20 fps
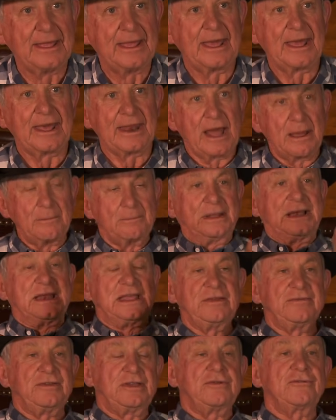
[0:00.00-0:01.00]
And I'm
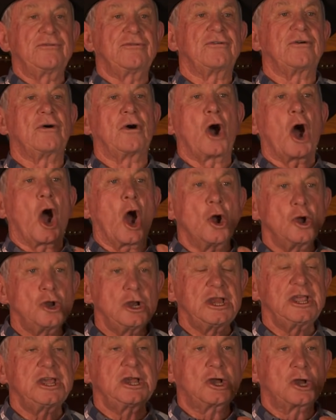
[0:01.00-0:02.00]
believing for
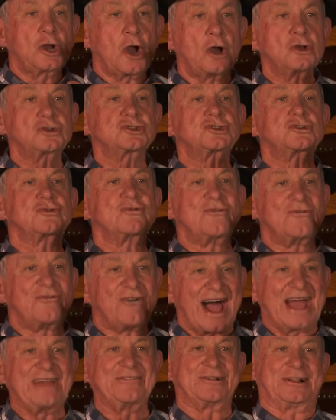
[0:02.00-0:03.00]
Holy Ghost
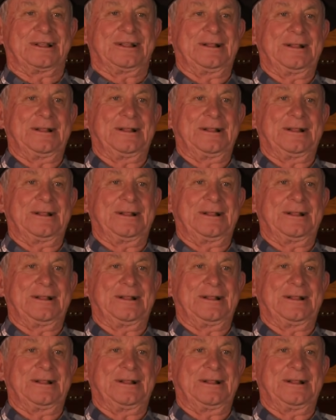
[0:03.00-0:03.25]
revival.